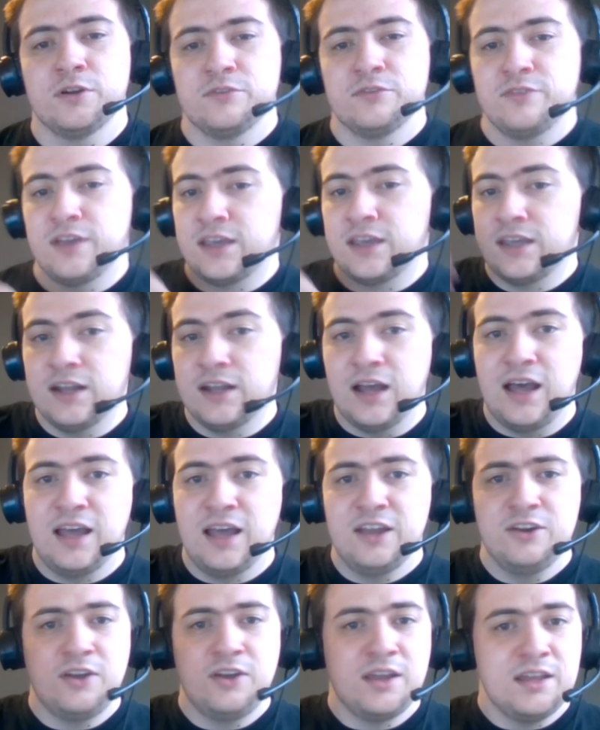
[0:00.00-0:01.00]
If I get
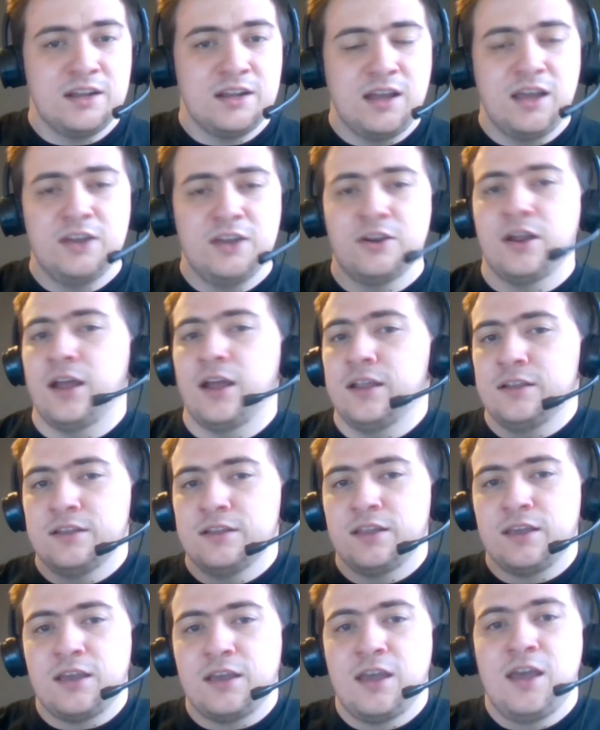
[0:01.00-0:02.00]
higher, I get higher.
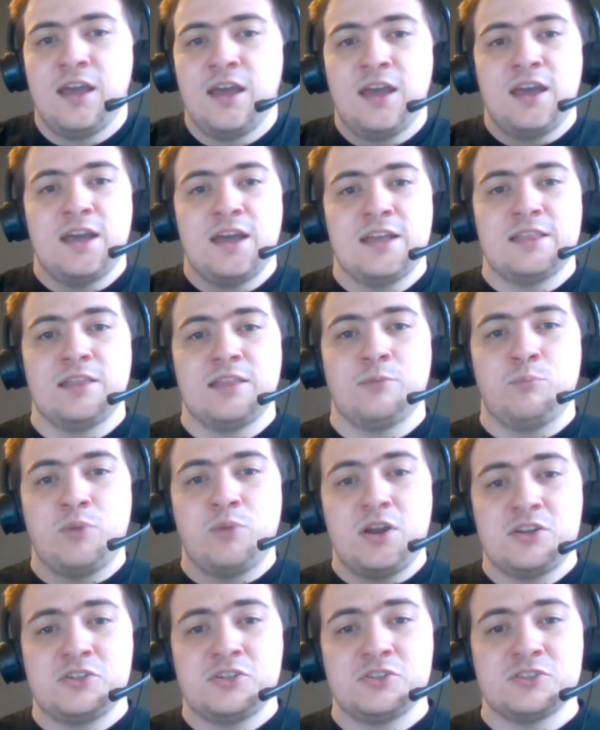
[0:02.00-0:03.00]
Like the
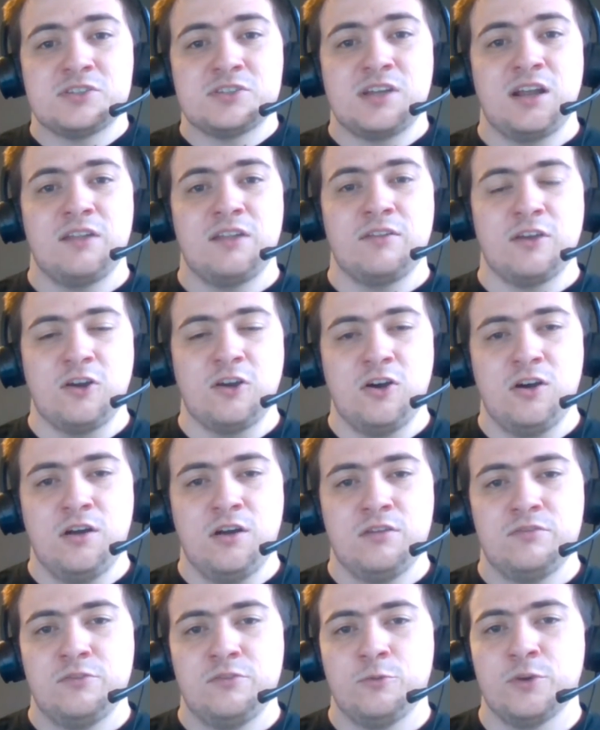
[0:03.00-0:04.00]
pressure is kind of like
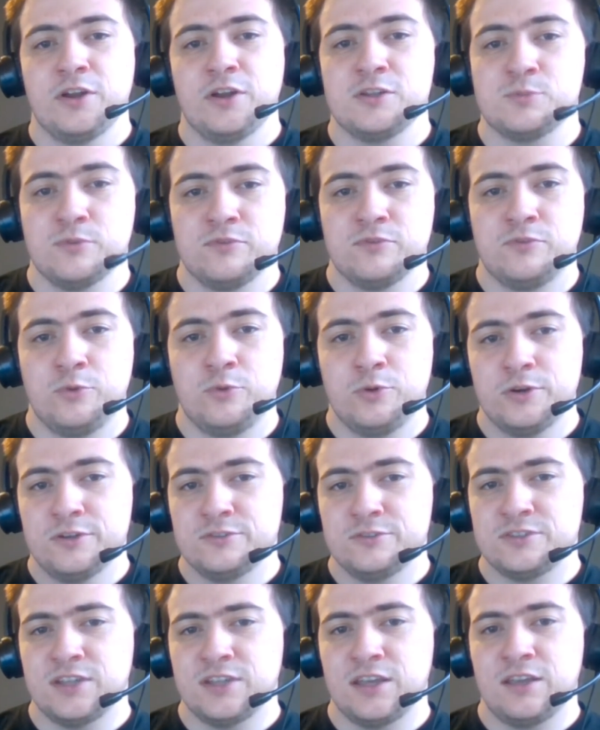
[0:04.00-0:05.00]
off. Whereas before it
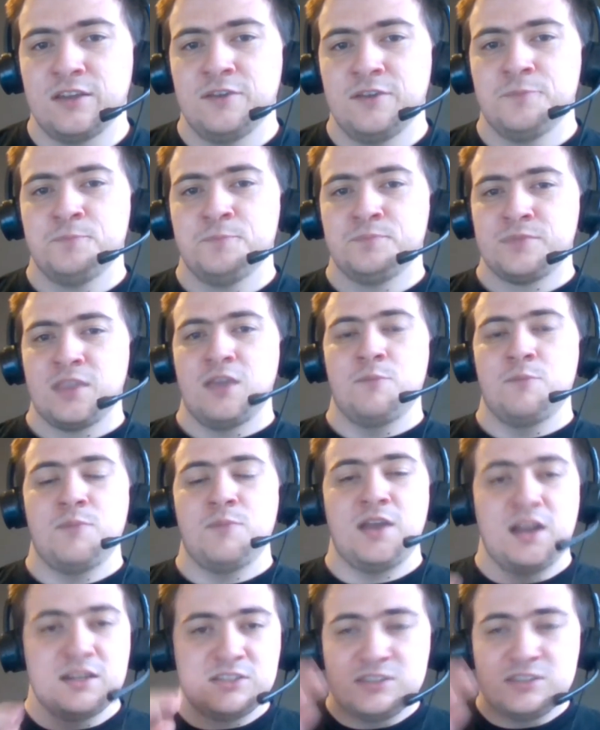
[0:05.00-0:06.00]
was like,
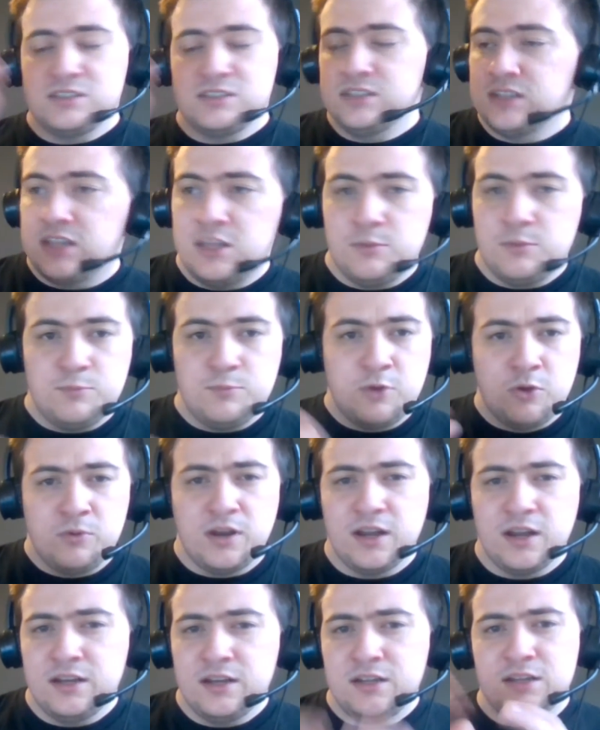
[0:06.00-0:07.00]
man, I just need to keep going.
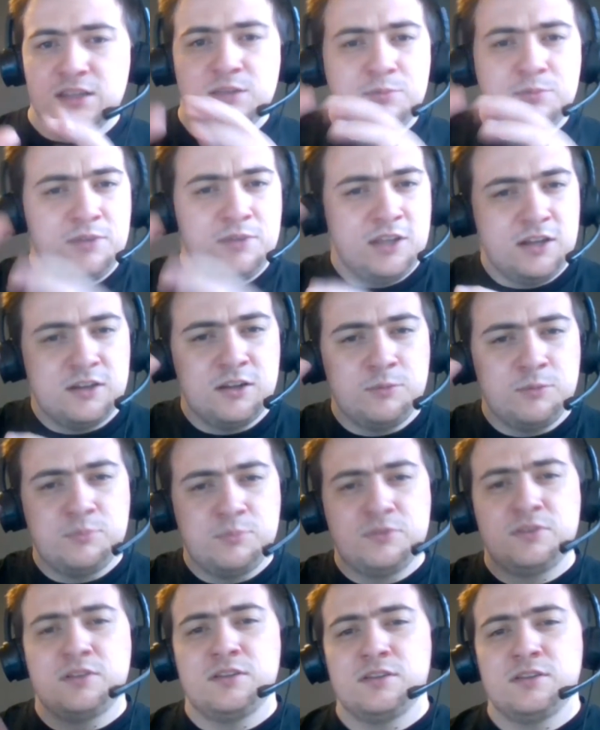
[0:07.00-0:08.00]
I need to keep getting up
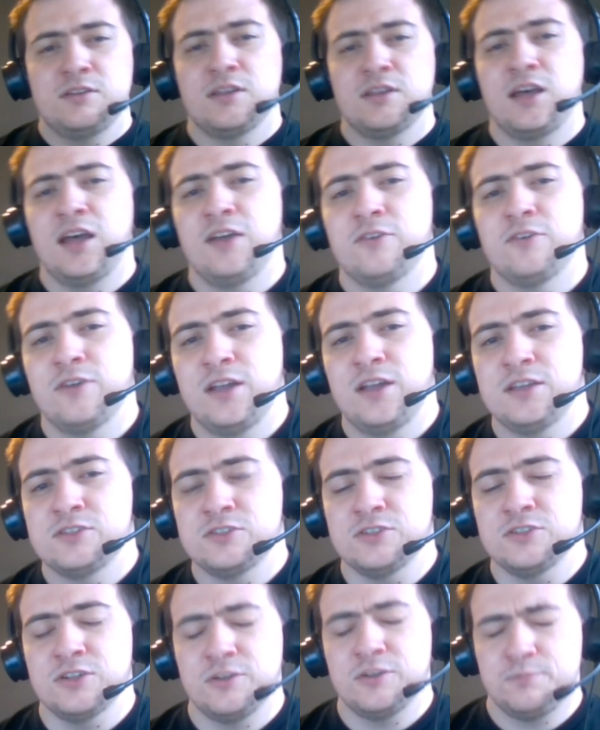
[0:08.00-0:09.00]
to the high ranks,
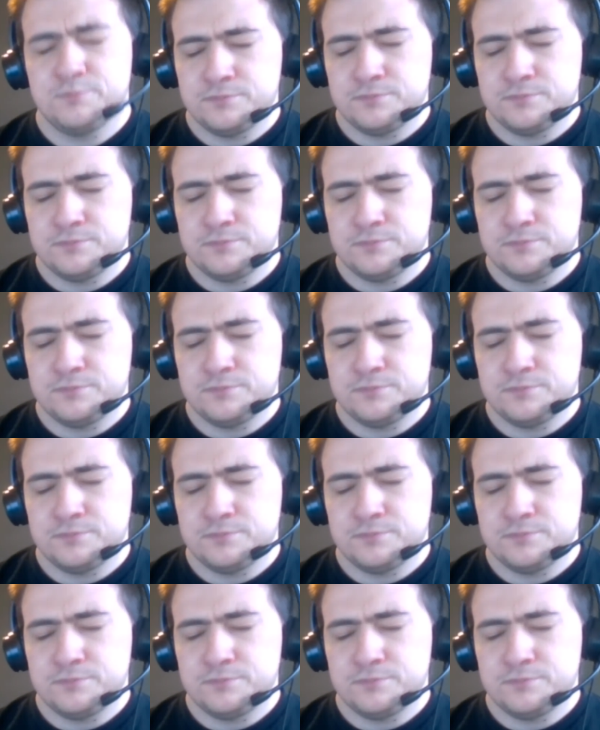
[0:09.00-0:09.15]
you know?